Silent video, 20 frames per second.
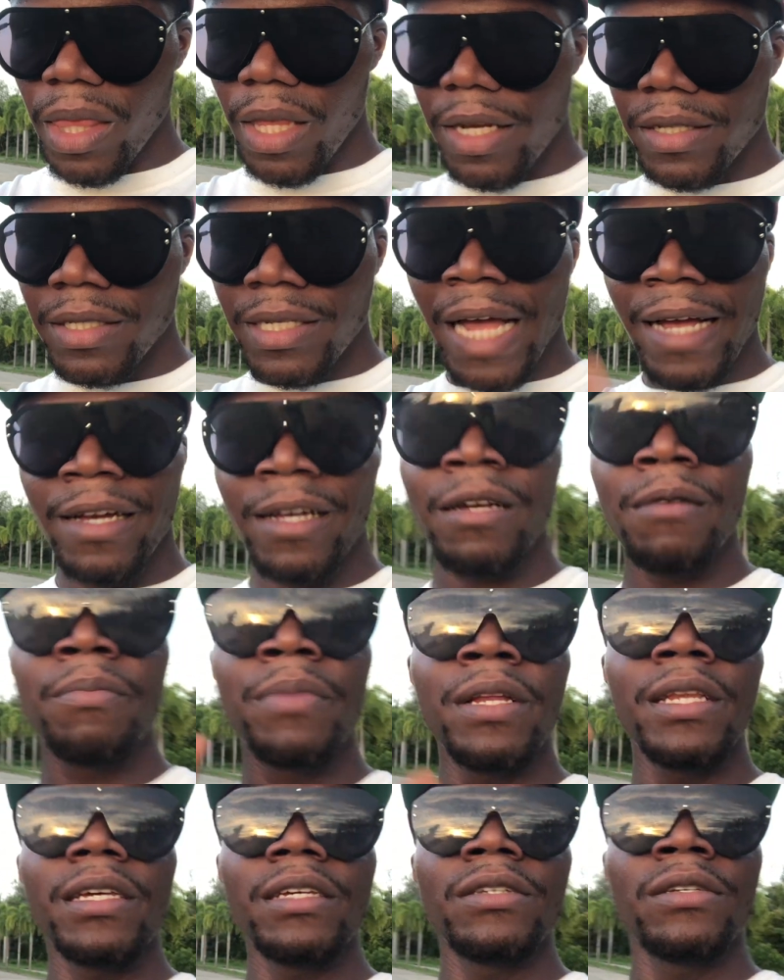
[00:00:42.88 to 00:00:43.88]
psychic
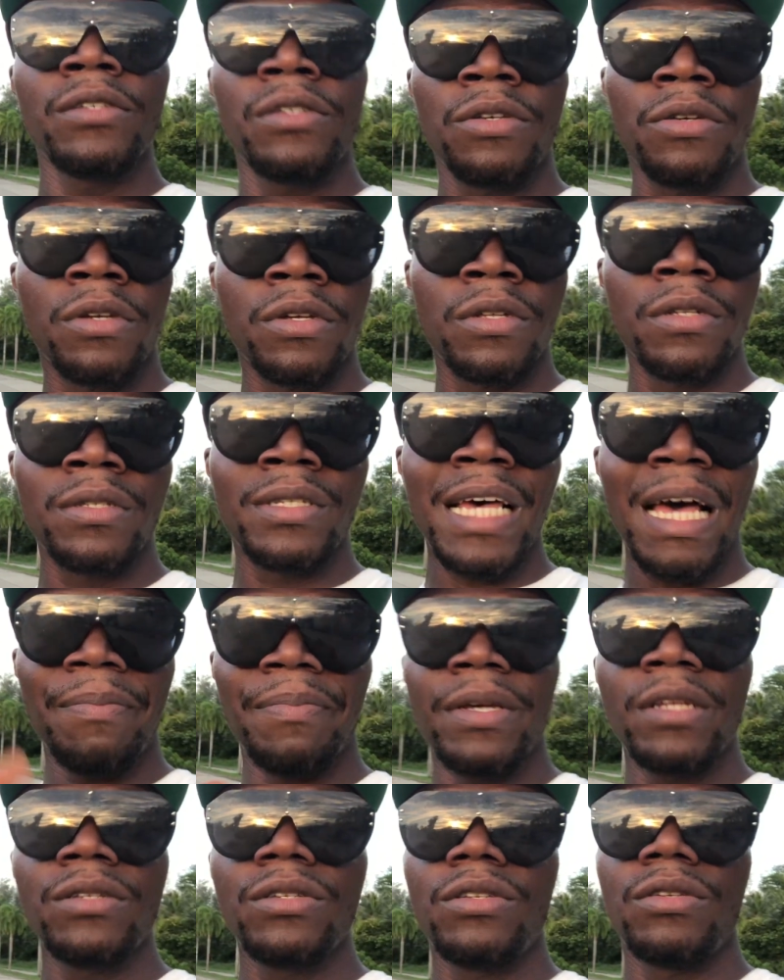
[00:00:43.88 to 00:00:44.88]
abilities you can tap
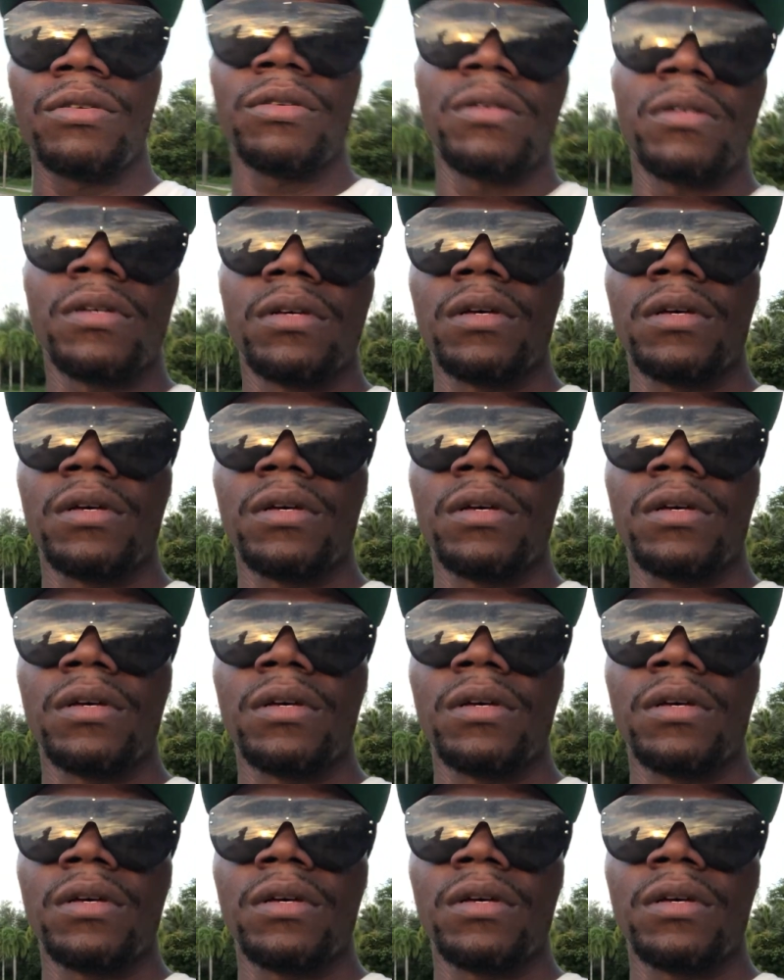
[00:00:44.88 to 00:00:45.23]
into.